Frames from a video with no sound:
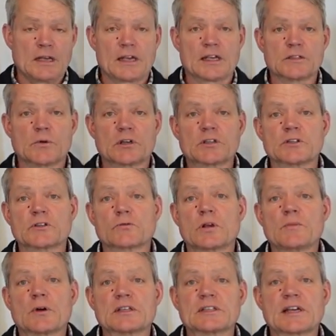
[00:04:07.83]
as much as three
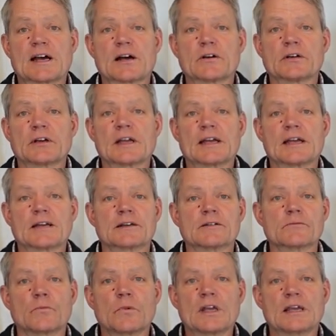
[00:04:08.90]
months out,
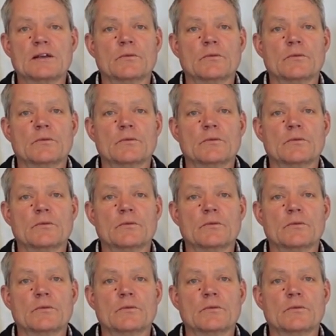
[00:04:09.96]
and we,